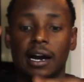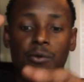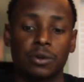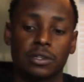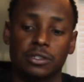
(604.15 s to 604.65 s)
I
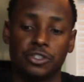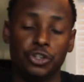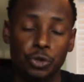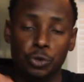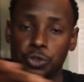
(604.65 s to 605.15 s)
will
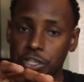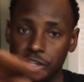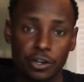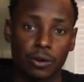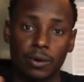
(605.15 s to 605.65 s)
use
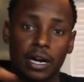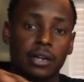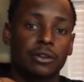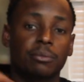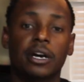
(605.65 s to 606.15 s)
year
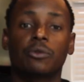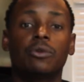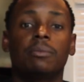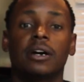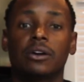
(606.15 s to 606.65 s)
round, no matter
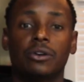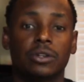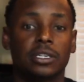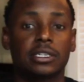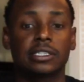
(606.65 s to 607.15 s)
what my
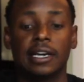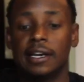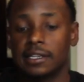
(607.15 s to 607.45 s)
goal is.